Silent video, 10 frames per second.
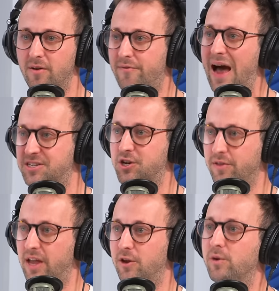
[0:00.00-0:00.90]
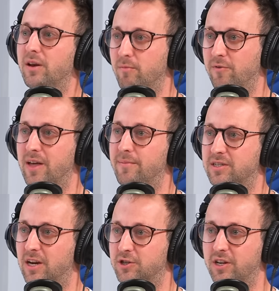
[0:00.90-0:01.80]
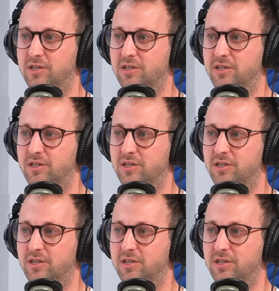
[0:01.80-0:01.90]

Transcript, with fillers: faster than you can move them essentially.